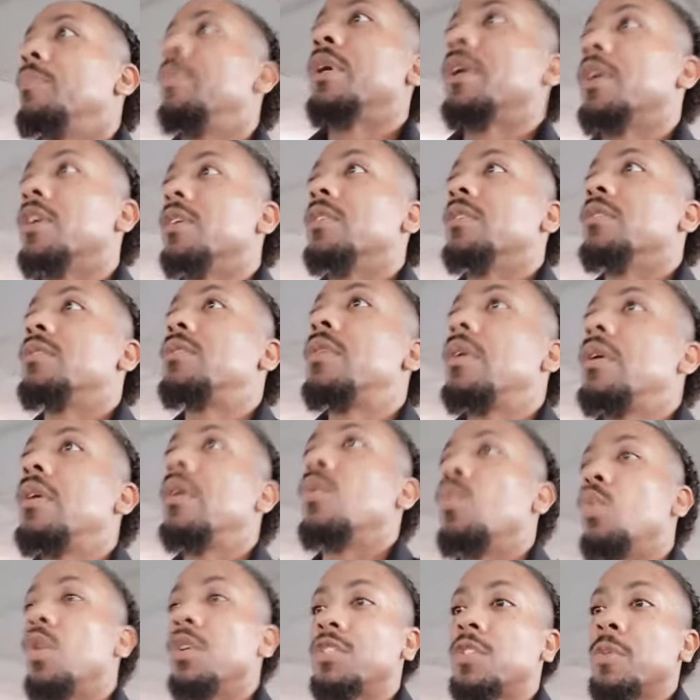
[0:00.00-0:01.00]
Because
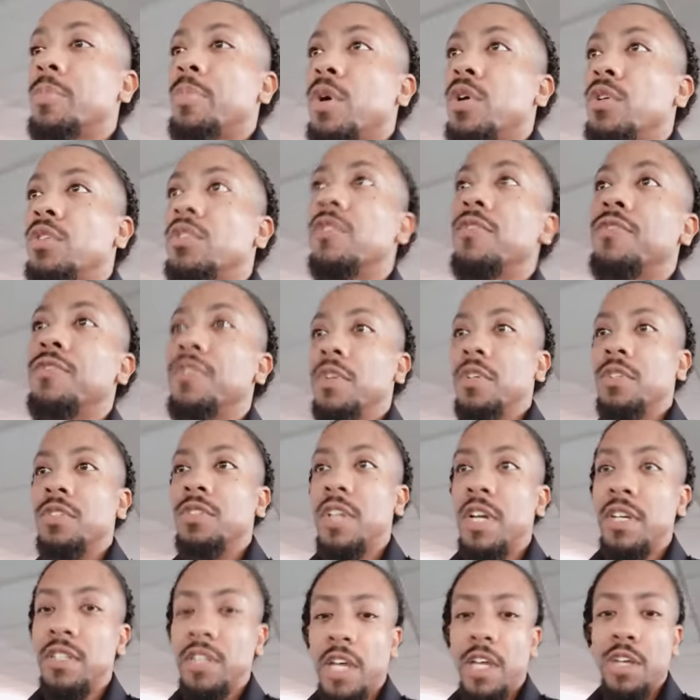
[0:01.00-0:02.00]
once a person
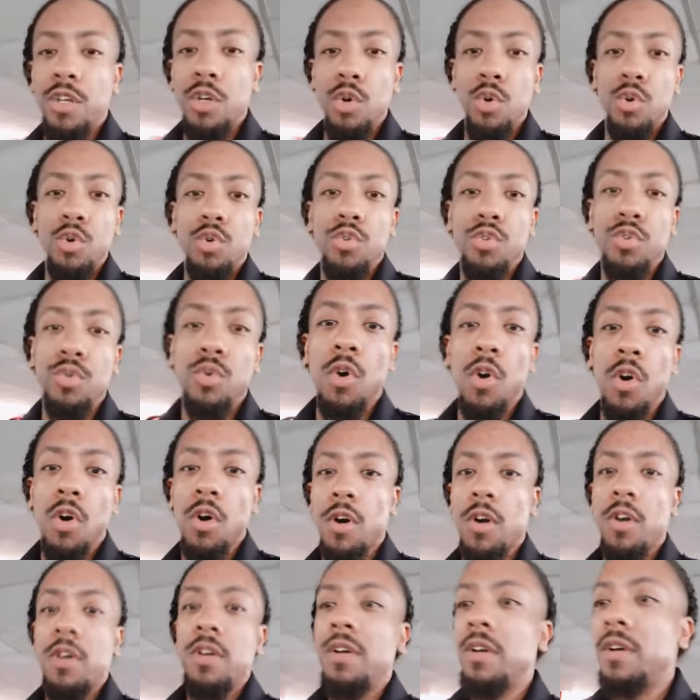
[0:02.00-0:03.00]
feels like they know who you
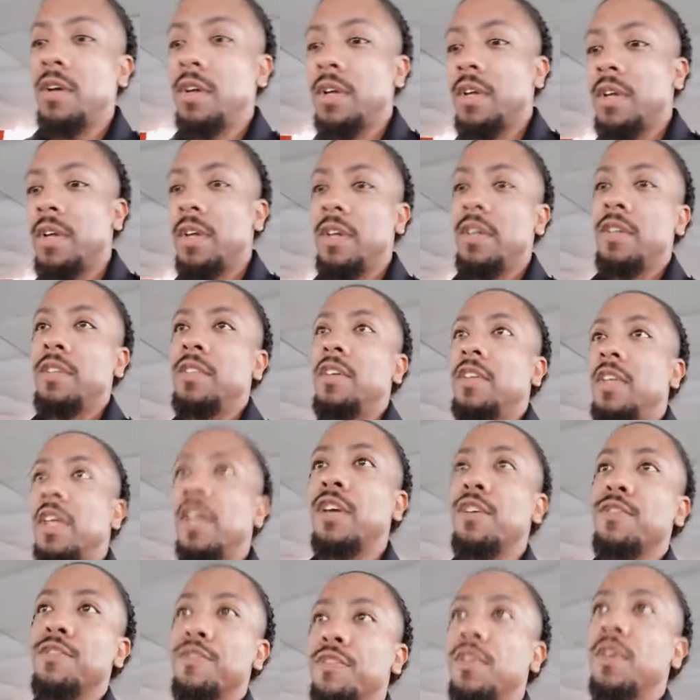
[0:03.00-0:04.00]
are, then
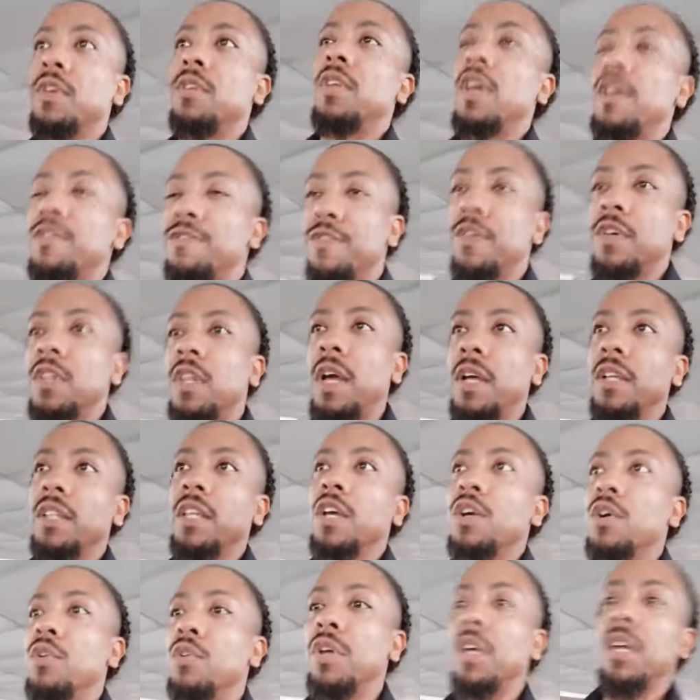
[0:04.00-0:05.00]
they feel
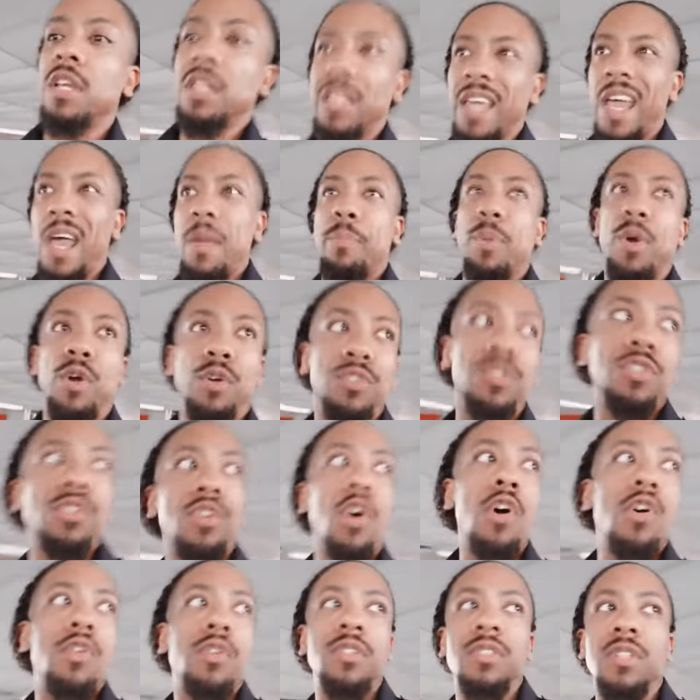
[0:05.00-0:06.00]
like they're going to get that
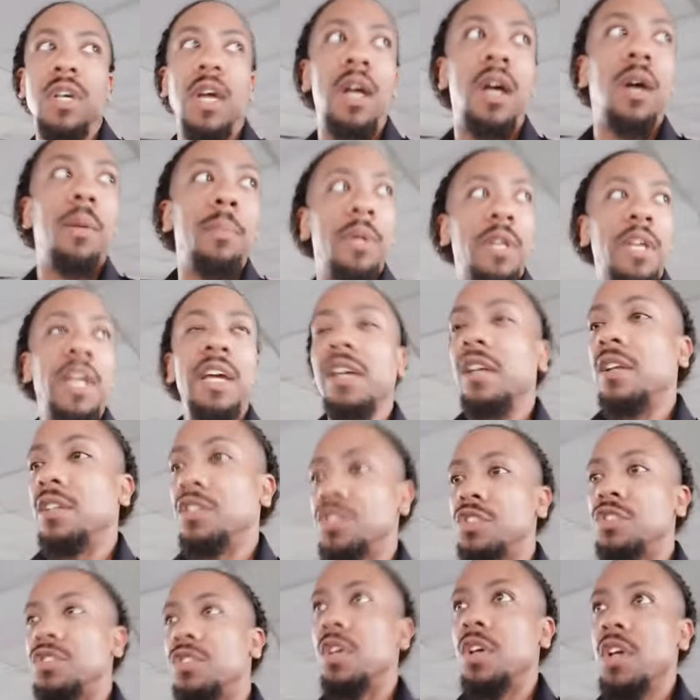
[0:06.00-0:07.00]
person all the time, and they
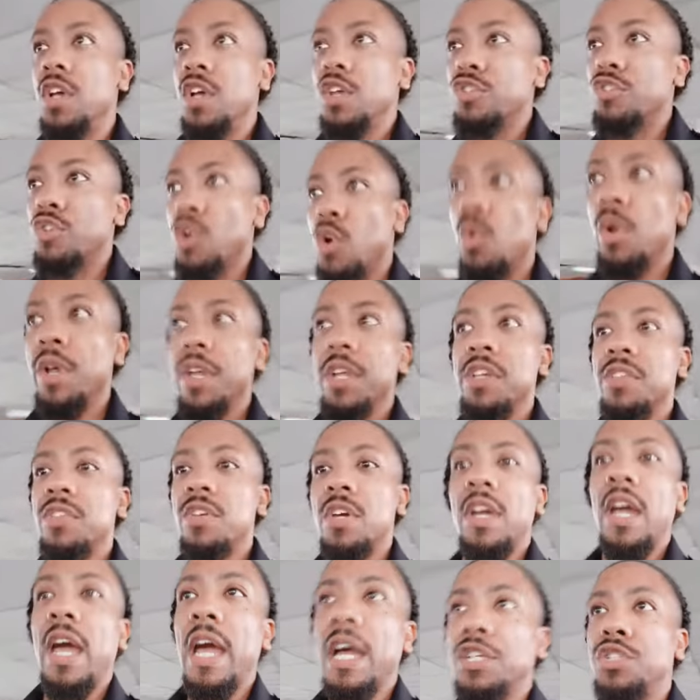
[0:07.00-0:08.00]
can just throw
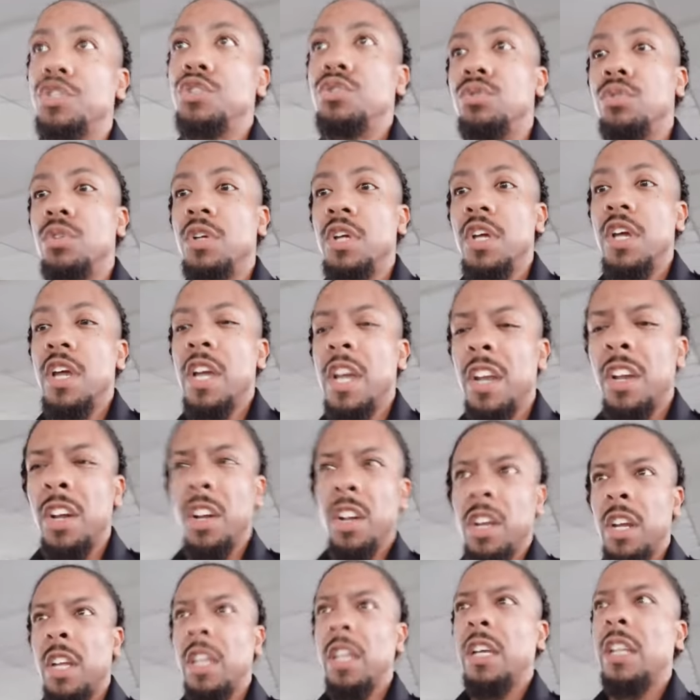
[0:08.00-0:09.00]
anything at you and
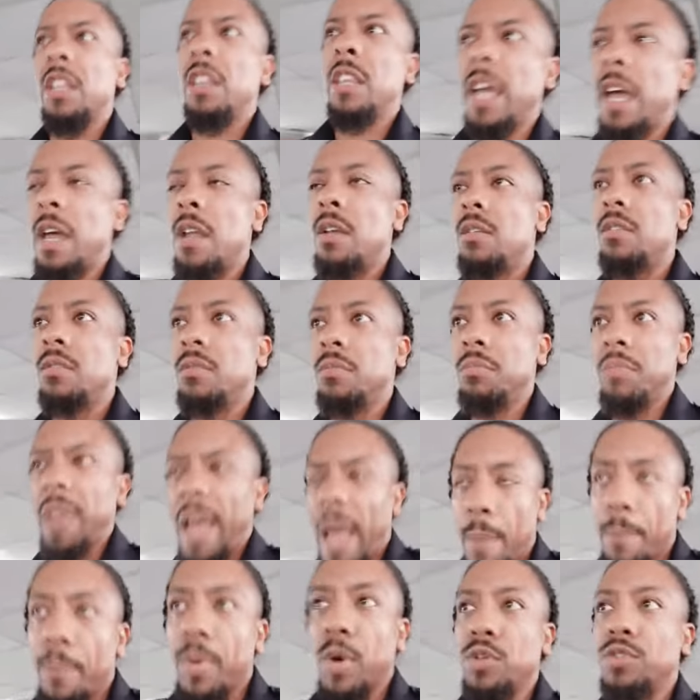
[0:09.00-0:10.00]
they're going to get
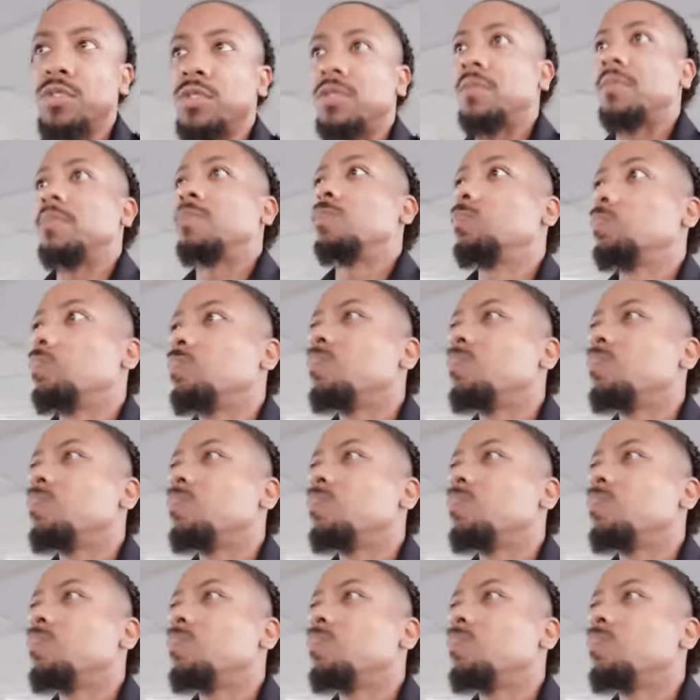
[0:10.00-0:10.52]
that person.